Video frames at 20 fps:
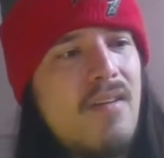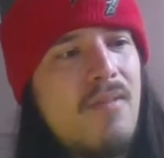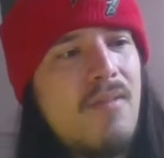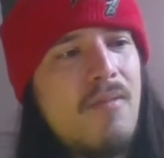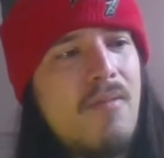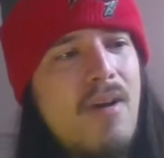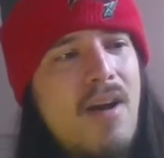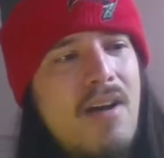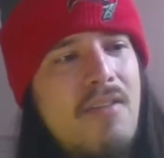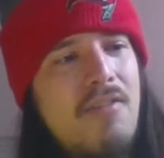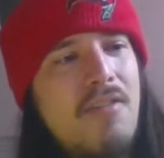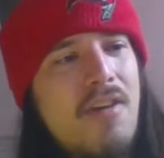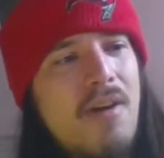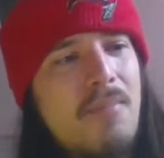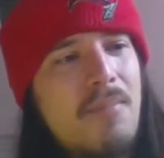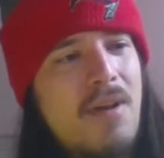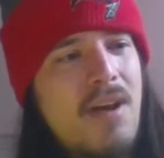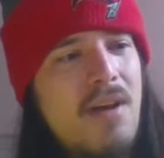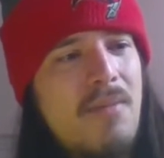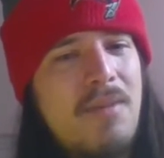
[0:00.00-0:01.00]
What other
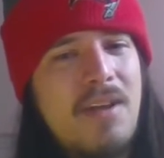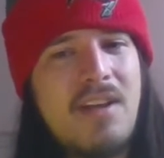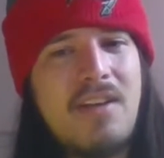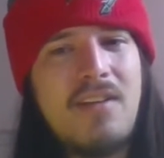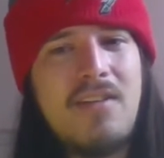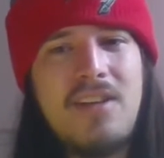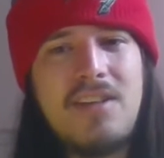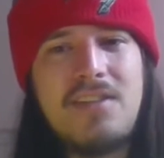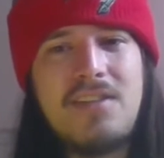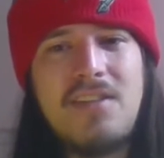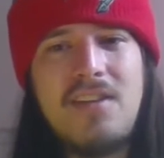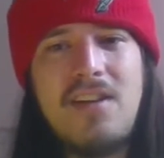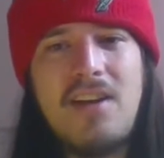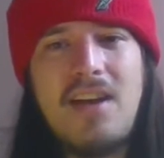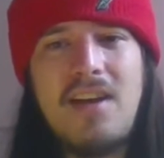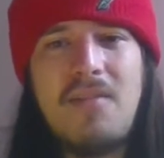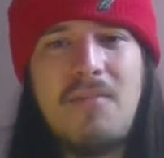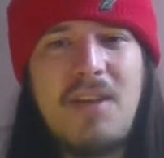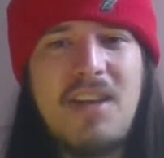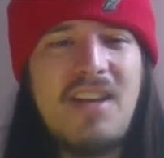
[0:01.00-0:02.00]
upcoming guys are
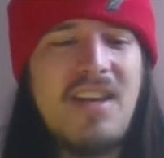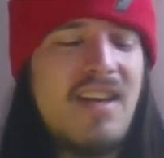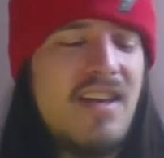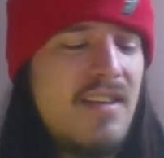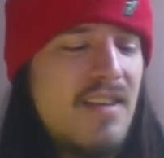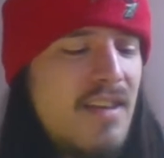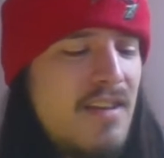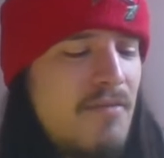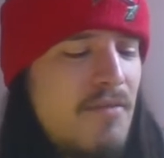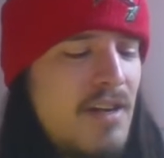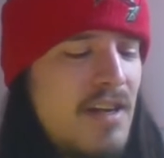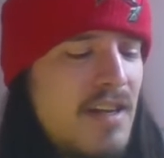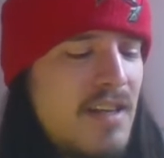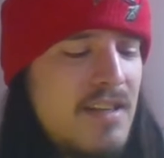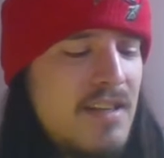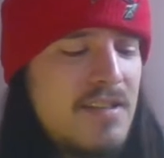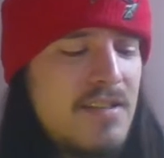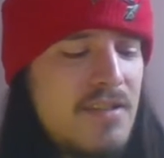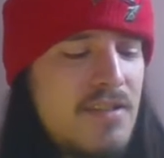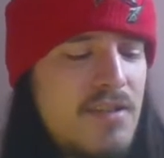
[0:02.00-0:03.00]
there? I mean, there really
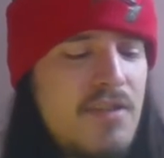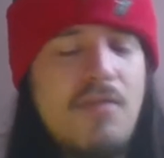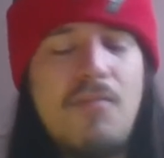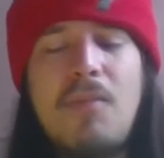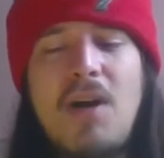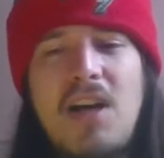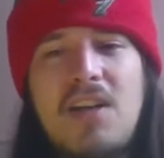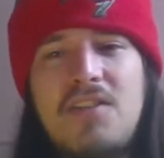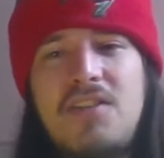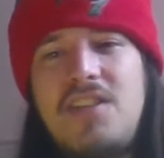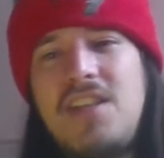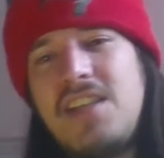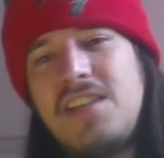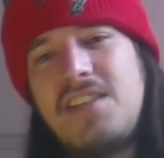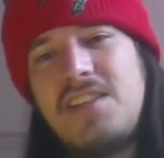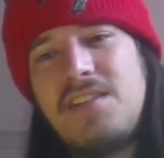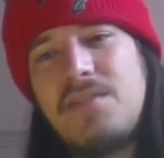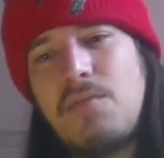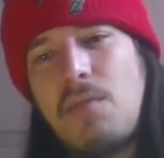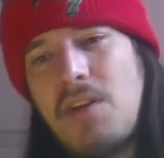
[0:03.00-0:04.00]
isn't too much.
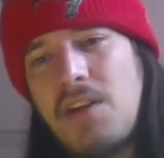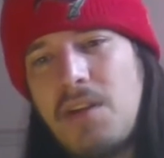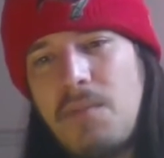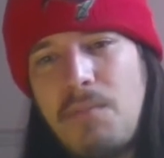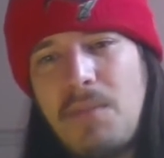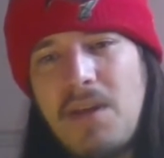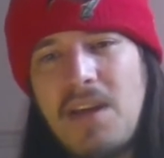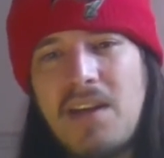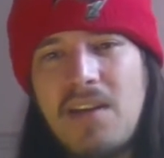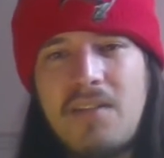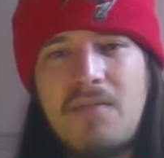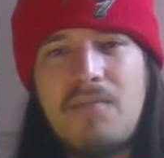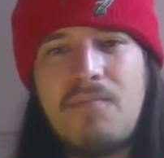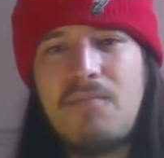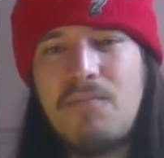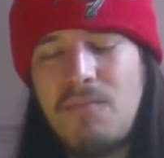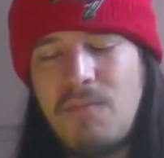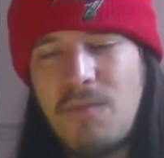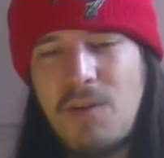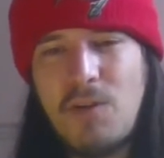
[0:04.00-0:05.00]
This is one of the bigger
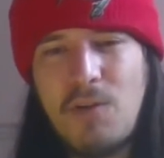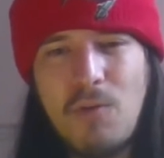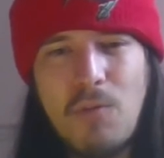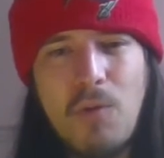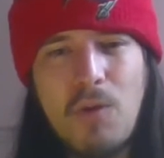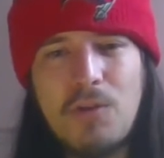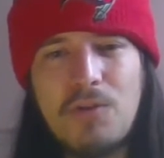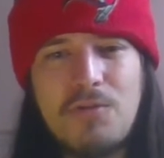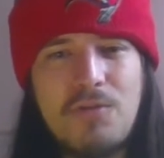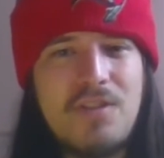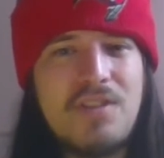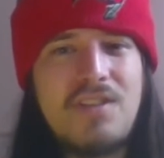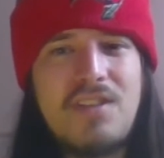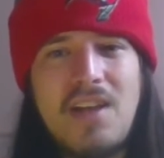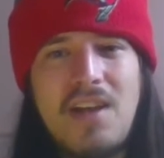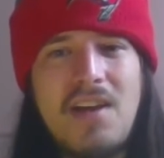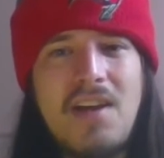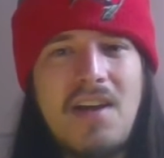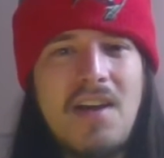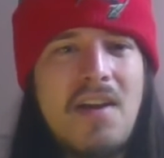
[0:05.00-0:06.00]
quandaries
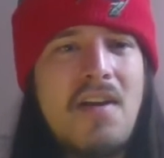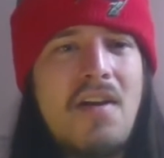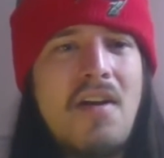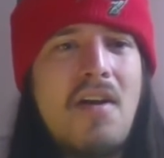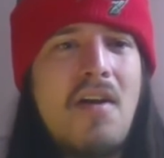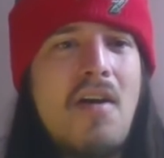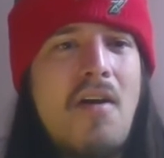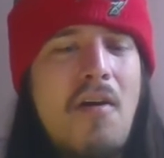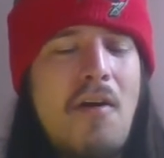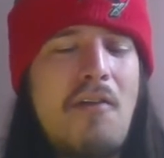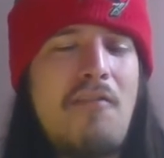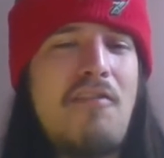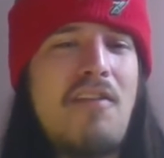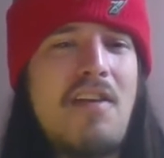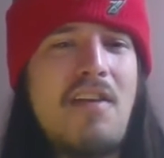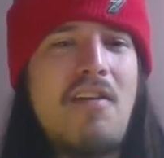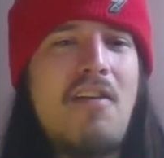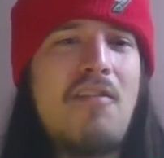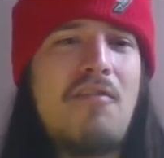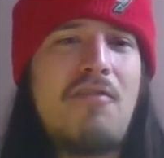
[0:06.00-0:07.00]
that I
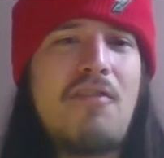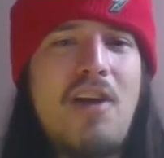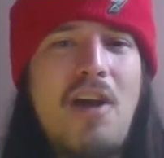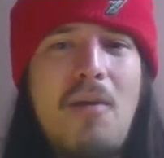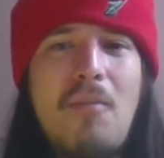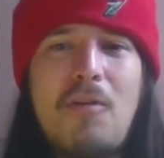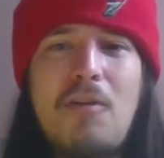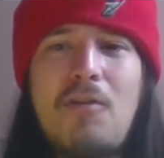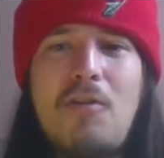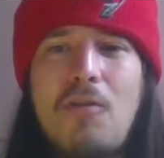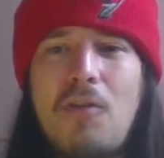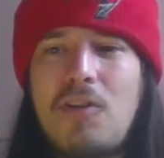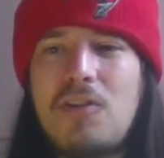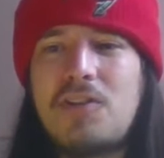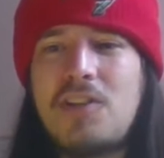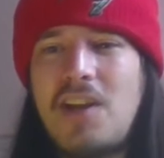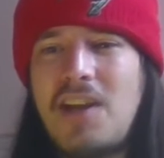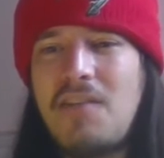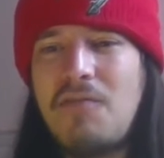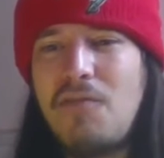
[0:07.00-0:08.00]
think I've come
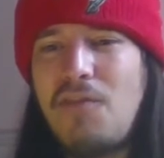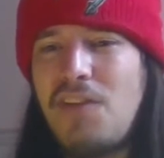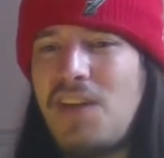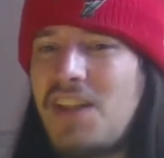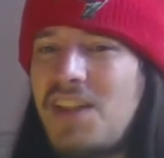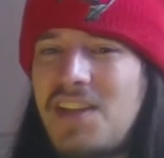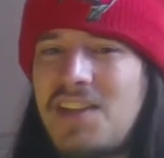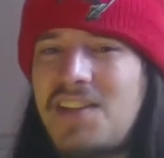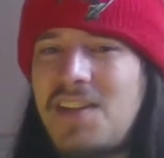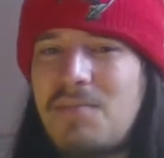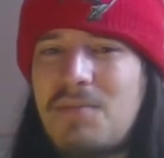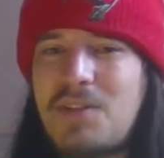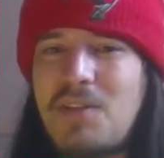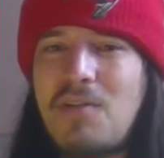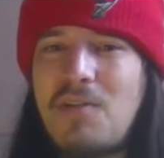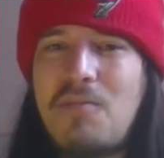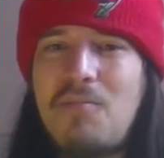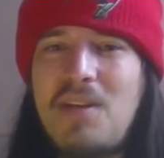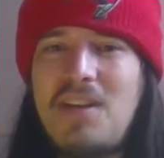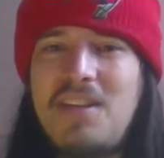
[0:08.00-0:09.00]
across. I didn't think this
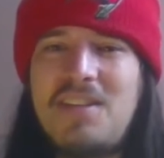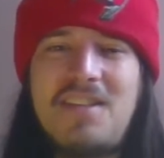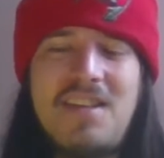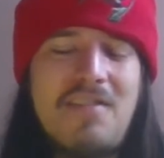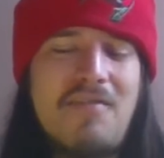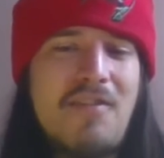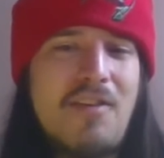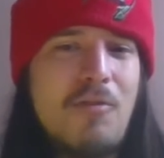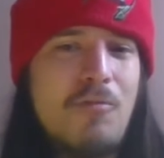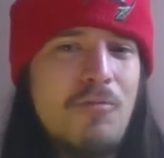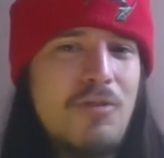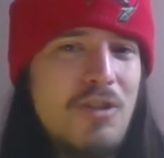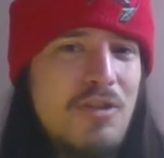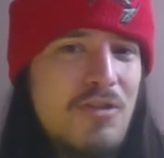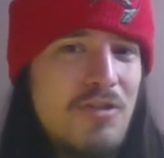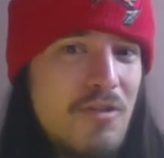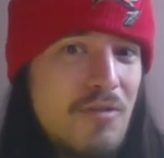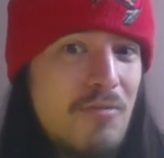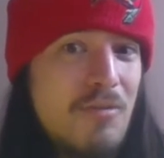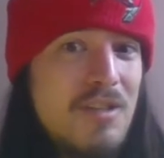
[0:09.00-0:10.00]
episode would be as difficult to
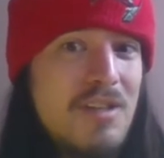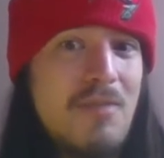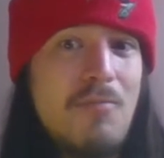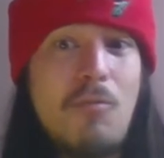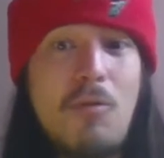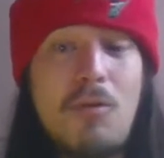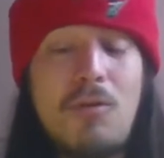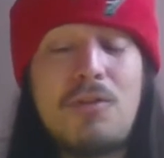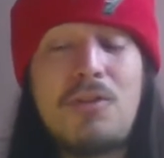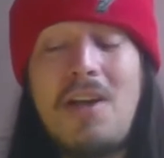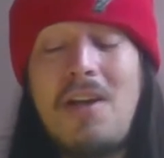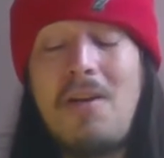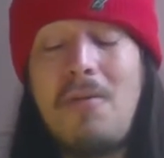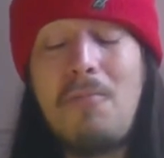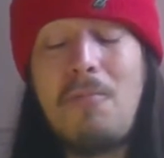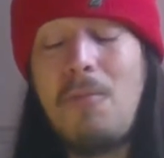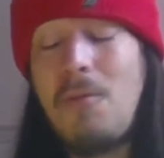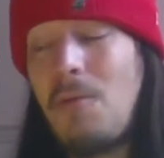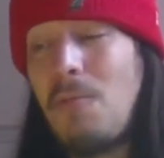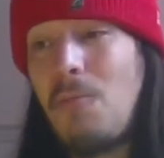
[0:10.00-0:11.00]
do as it was
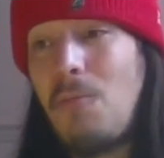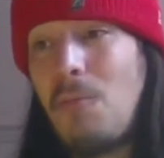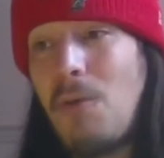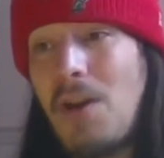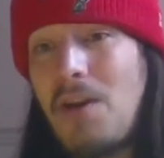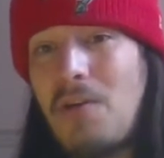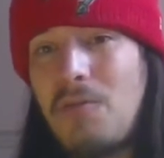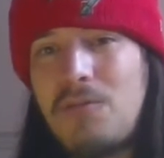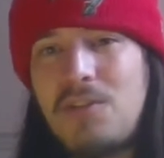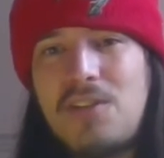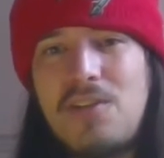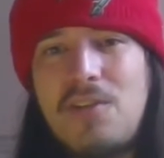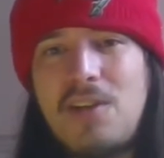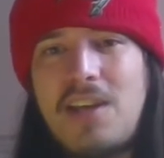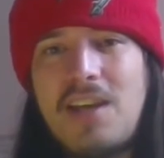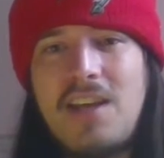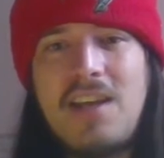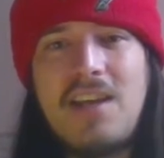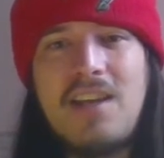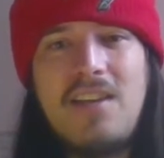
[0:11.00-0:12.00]
when I was
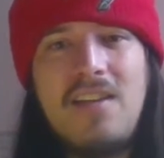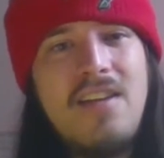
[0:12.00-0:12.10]
looking